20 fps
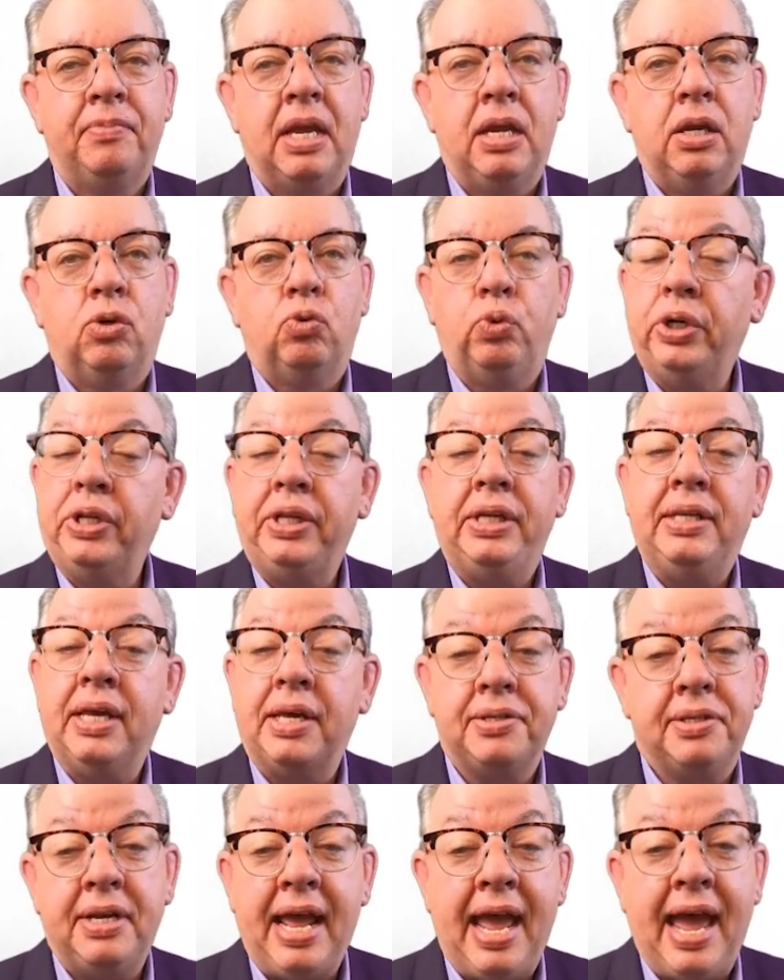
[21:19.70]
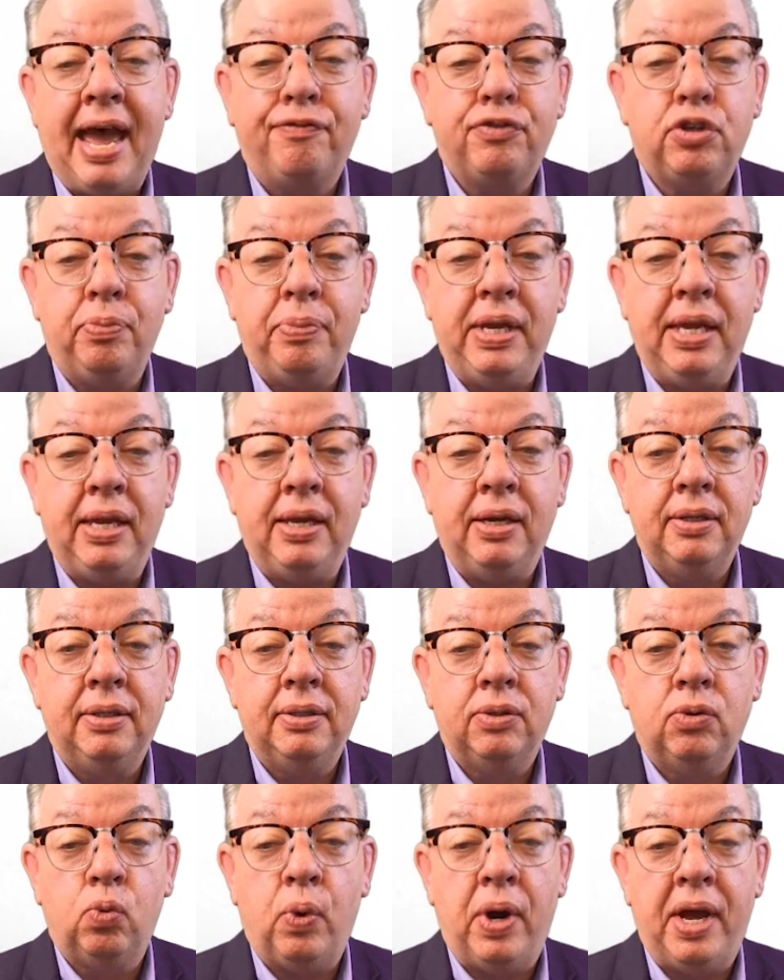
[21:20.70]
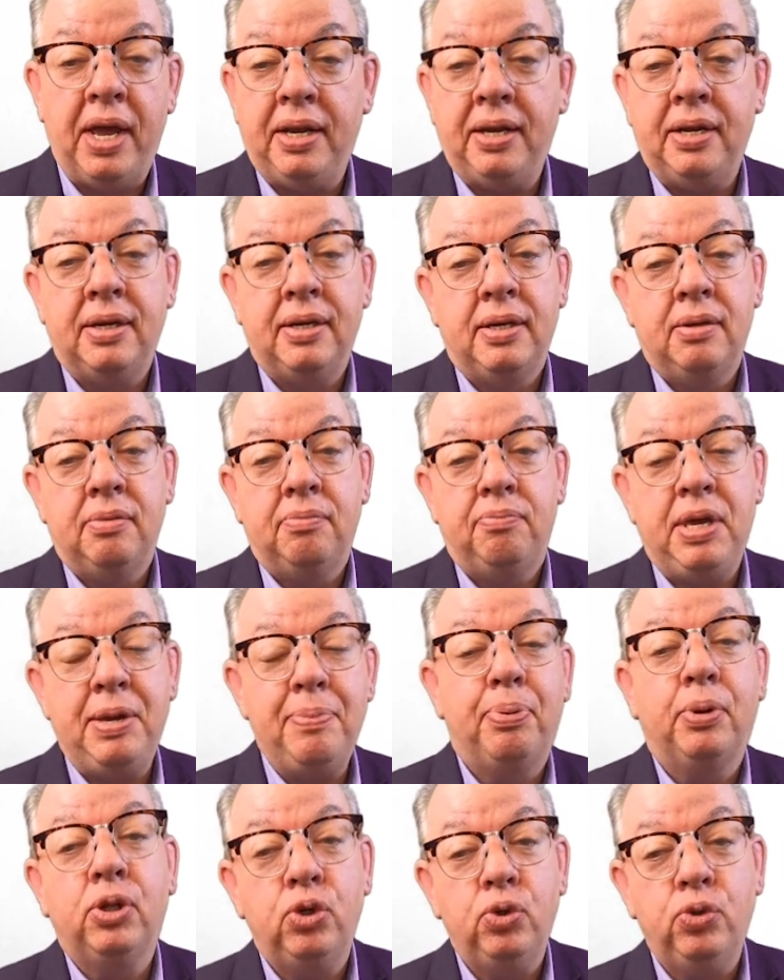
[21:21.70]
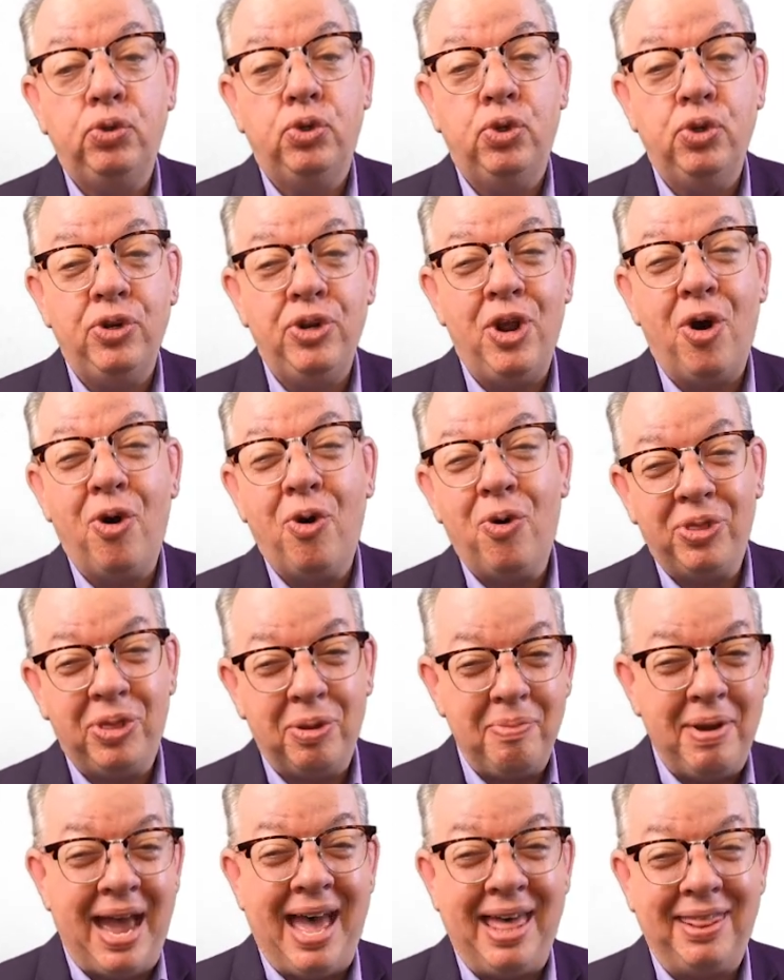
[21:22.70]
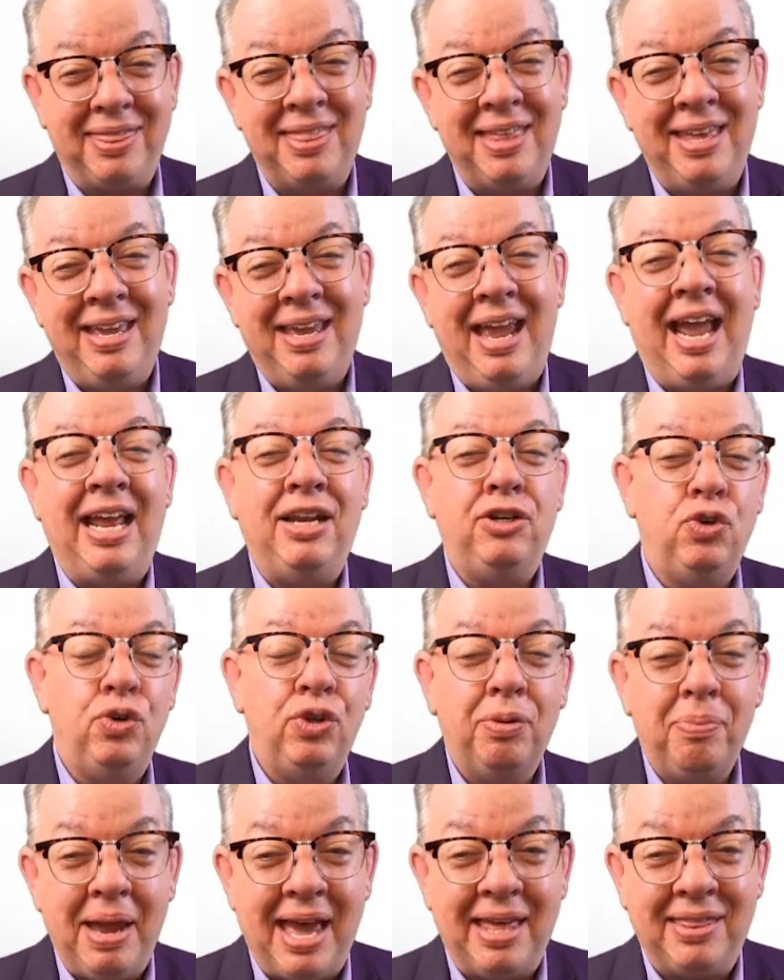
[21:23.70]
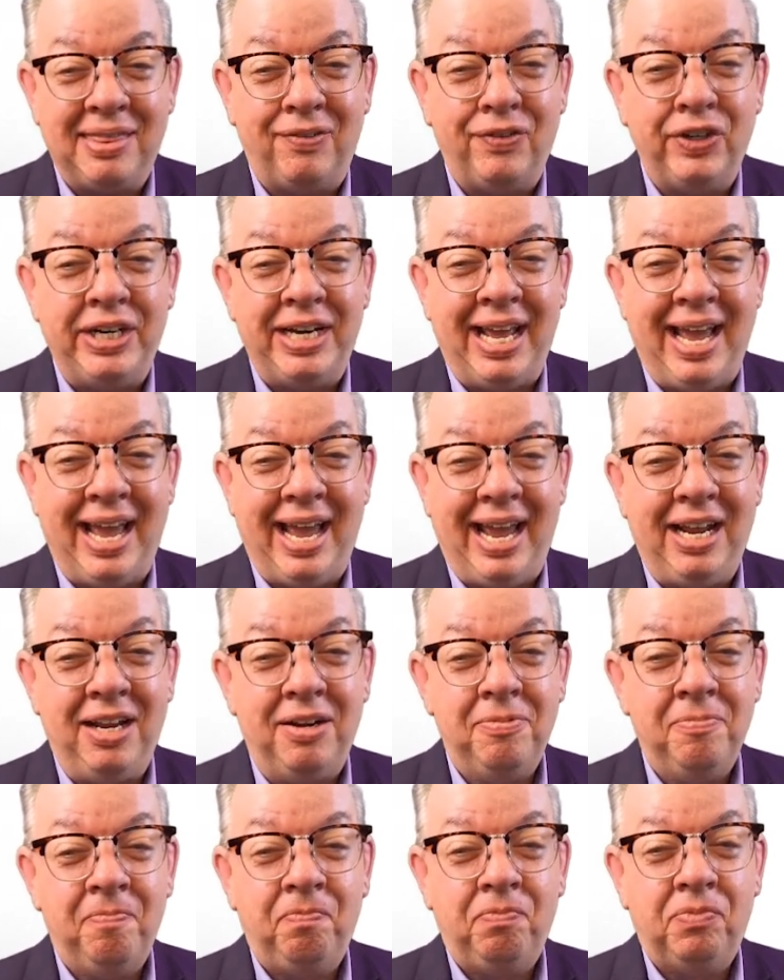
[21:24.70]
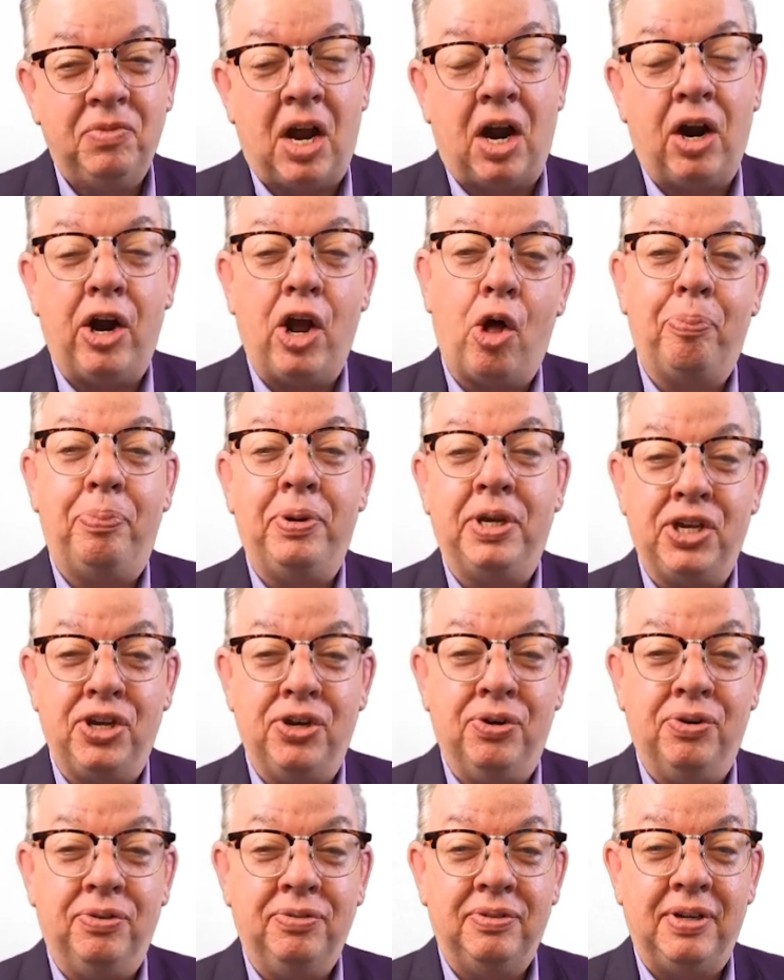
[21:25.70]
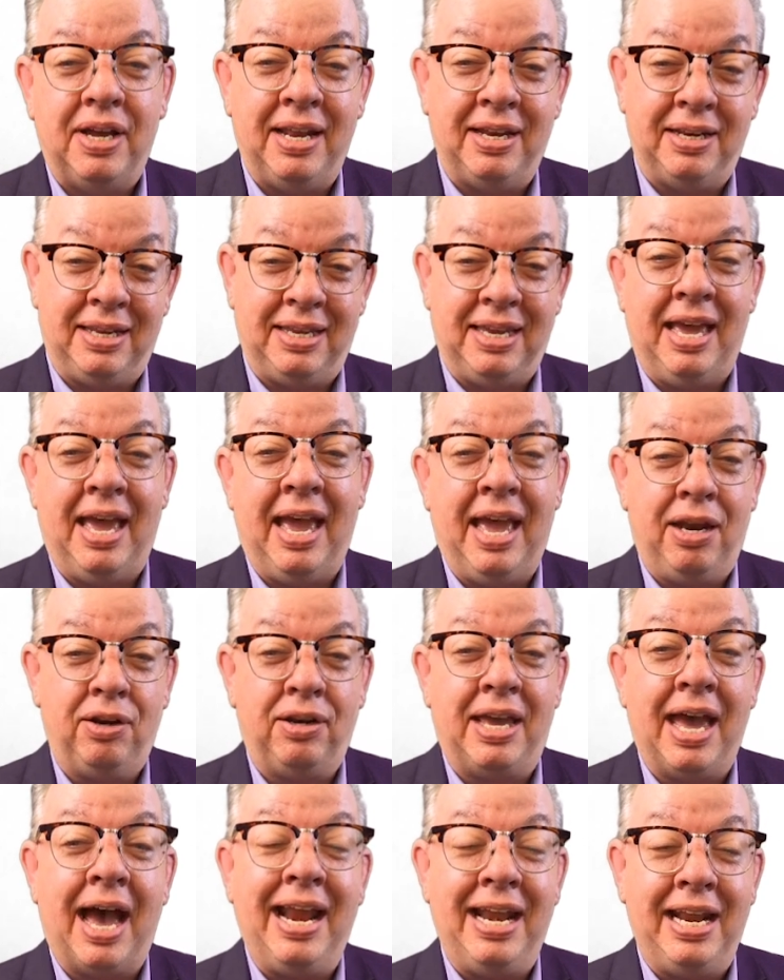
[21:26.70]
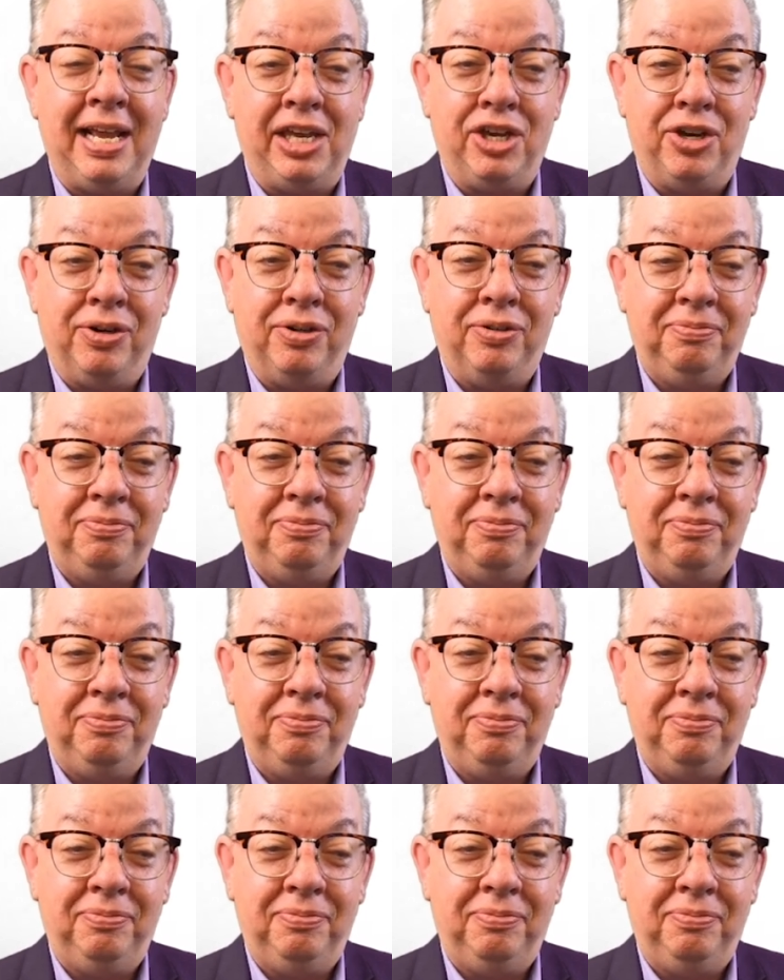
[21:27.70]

really doesn't have to be when people who know the math and do the math every day are helping you and guiding you,